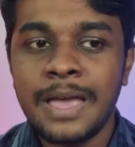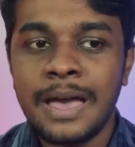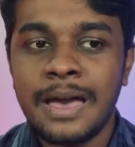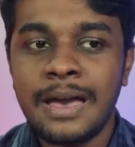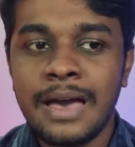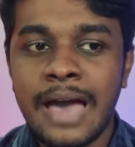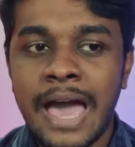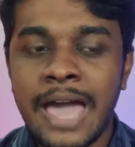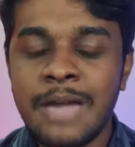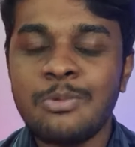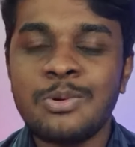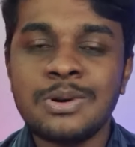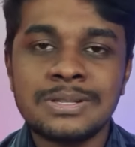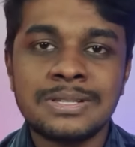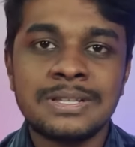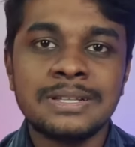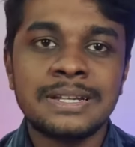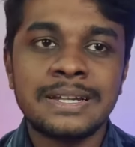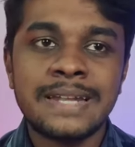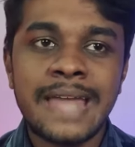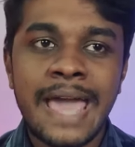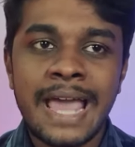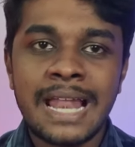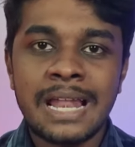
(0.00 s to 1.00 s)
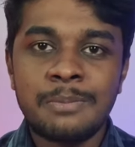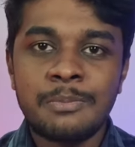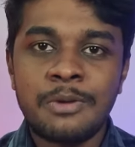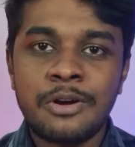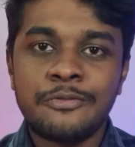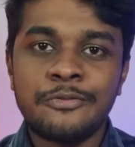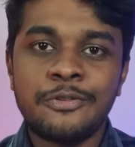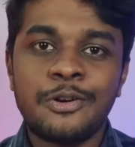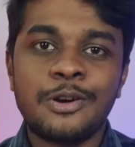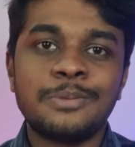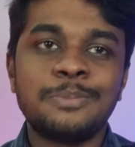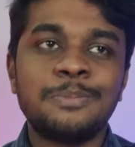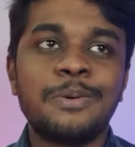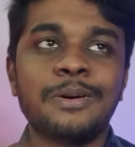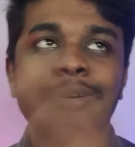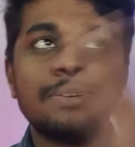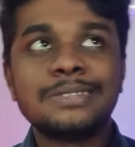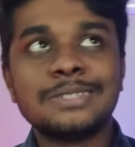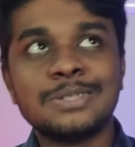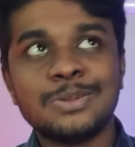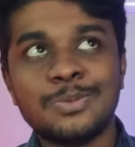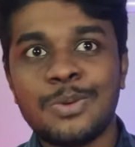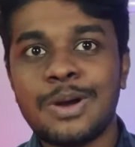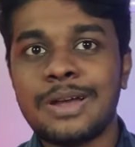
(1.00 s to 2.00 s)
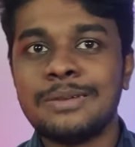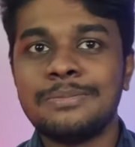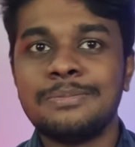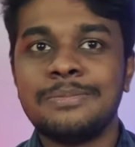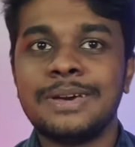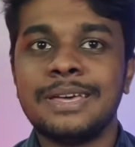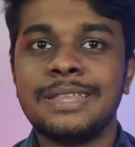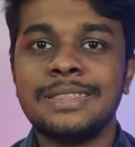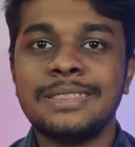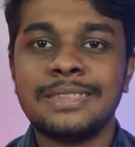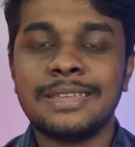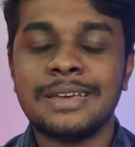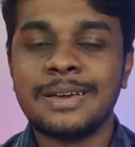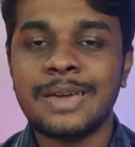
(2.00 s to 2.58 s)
I was in a dilemma for past 1 month.